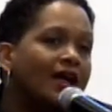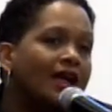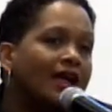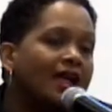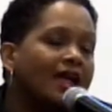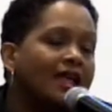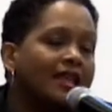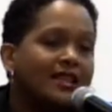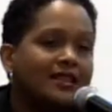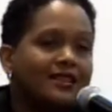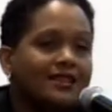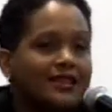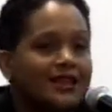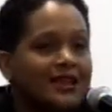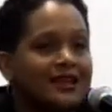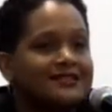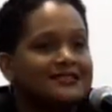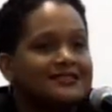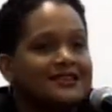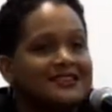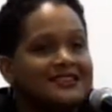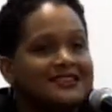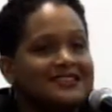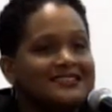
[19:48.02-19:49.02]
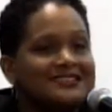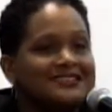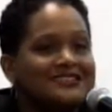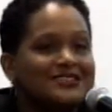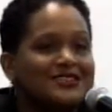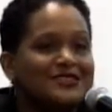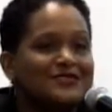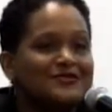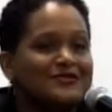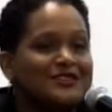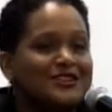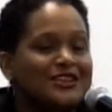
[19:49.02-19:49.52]
anything I said this
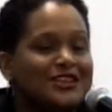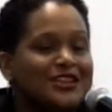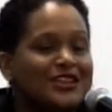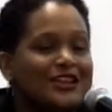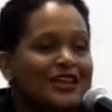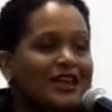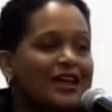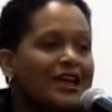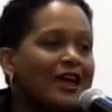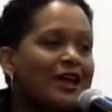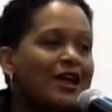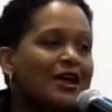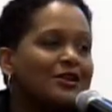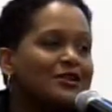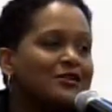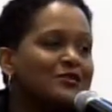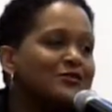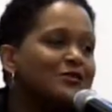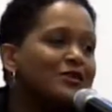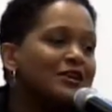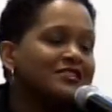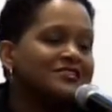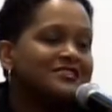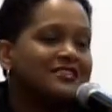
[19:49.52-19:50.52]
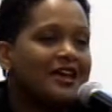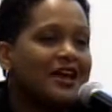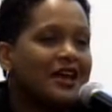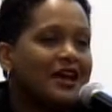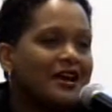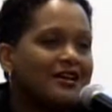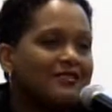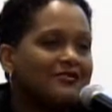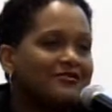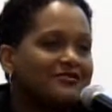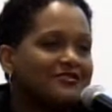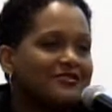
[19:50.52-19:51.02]
evening, and you want to
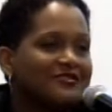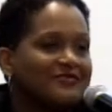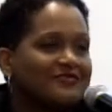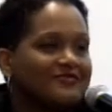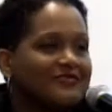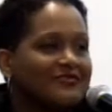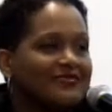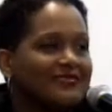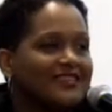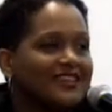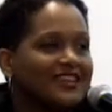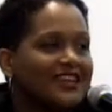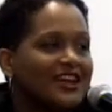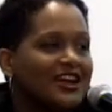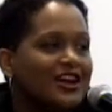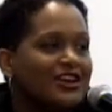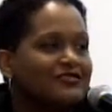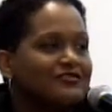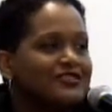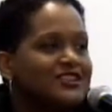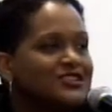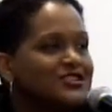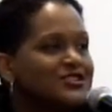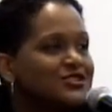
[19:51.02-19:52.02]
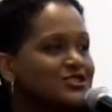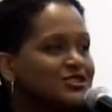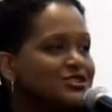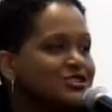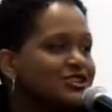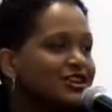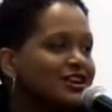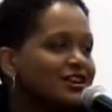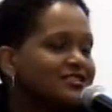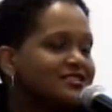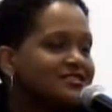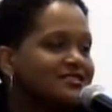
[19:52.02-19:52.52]
have a research
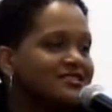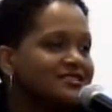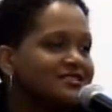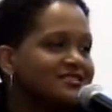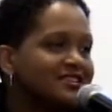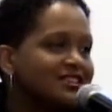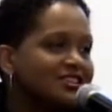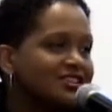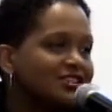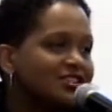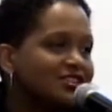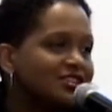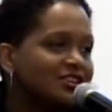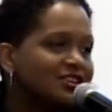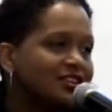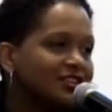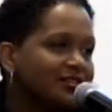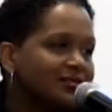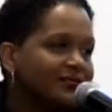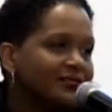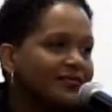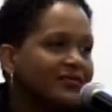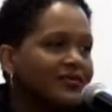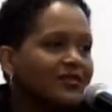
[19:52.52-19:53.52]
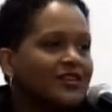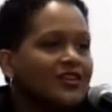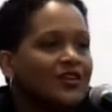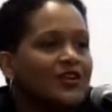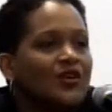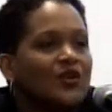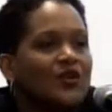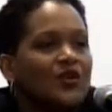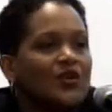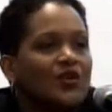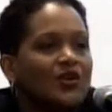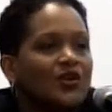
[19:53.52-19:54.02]
consultation.
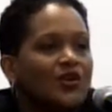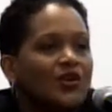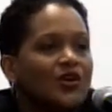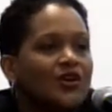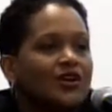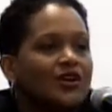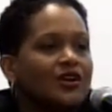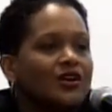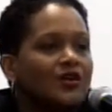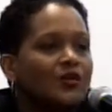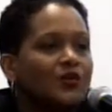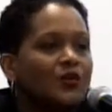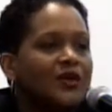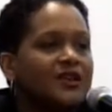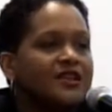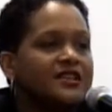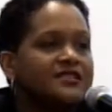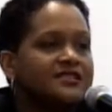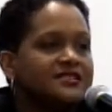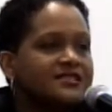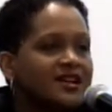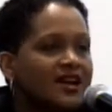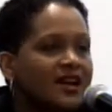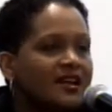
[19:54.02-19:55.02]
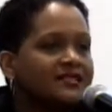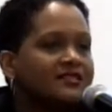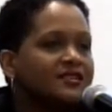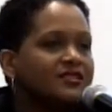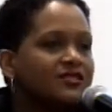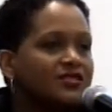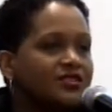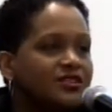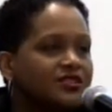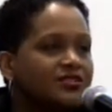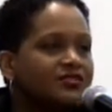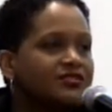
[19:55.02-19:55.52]
Or when you start to do your